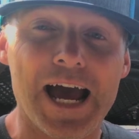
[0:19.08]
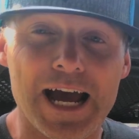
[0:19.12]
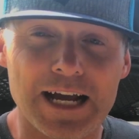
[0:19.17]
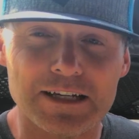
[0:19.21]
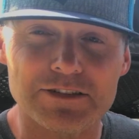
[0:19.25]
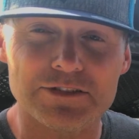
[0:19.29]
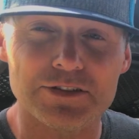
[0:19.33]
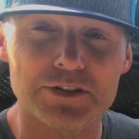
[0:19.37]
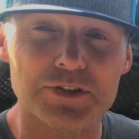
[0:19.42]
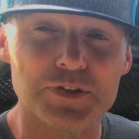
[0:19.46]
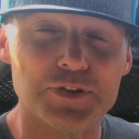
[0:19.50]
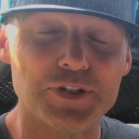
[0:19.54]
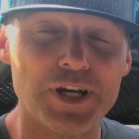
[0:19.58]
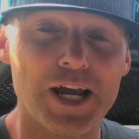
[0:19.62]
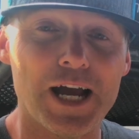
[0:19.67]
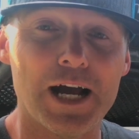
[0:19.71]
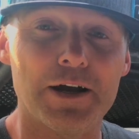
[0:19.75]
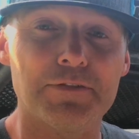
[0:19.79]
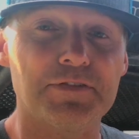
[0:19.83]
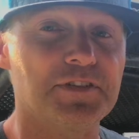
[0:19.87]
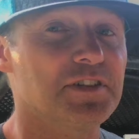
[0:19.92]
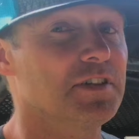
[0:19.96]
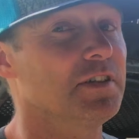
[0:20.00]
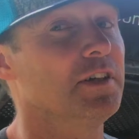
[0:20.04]
axle
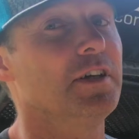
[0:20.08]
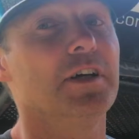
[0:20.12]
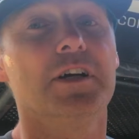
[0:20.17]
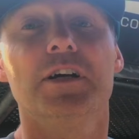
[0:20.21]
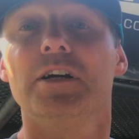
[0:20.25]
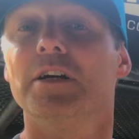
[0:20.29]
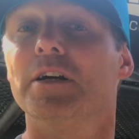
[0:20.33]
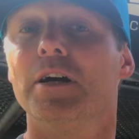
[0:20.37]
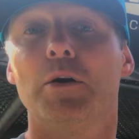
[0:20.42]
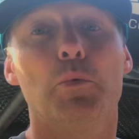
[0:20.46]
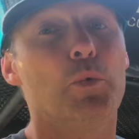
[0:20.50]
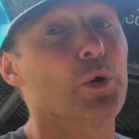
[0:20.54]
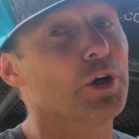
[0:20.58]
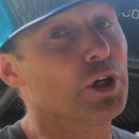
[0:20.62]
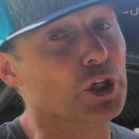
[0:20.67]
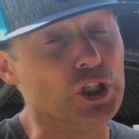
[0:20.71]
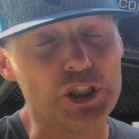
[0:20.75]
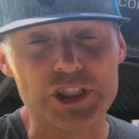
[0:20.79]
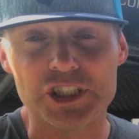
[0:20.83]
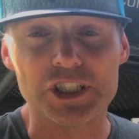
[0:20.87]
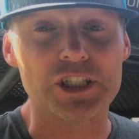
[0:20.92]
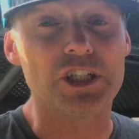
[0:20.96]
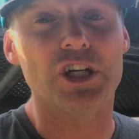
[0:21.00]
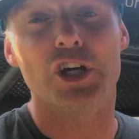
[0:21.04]
shafts. We're
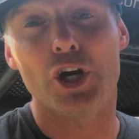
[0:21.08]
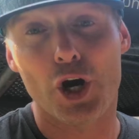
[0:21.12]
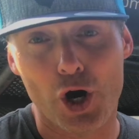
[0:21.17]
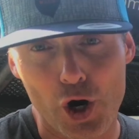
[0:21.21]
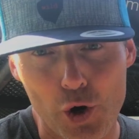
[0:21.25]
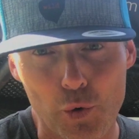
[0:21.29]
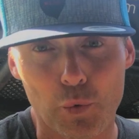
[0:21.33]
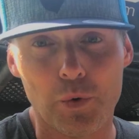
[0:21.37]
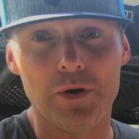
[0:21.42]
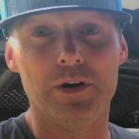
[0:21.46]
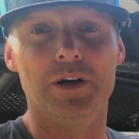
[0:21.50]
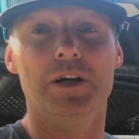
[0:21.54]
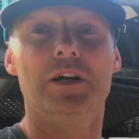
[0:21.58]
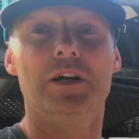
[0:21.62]
good to go.